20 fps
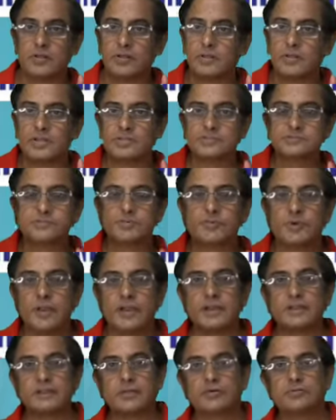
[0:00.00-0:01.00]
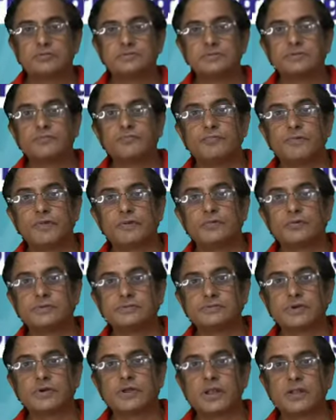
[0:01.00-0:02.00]
He has put 8,000, Viru
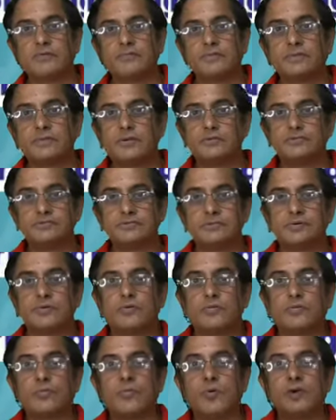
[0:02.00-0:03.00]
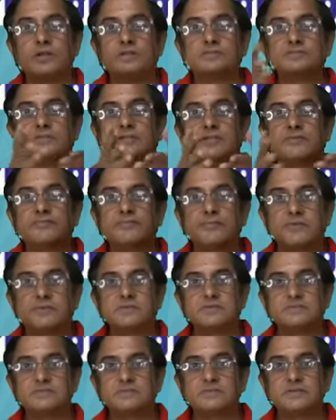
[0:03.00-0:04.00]
has got 11,000. What is the
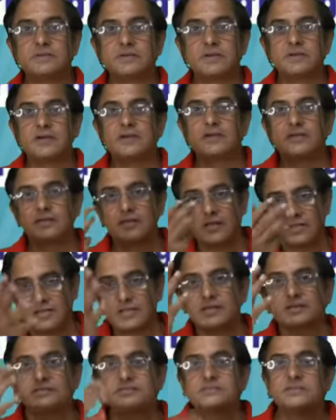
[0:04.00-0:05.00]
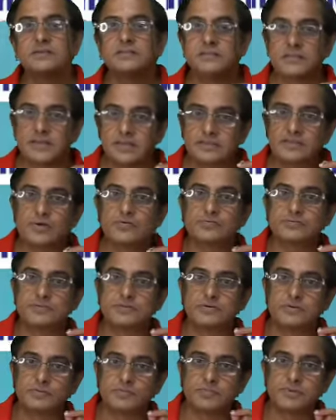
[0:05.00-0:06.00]
difference? Yes,
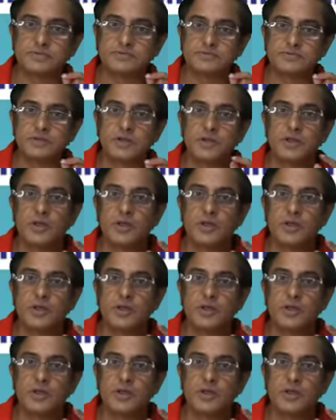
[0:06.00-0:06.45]
3,000 rupees.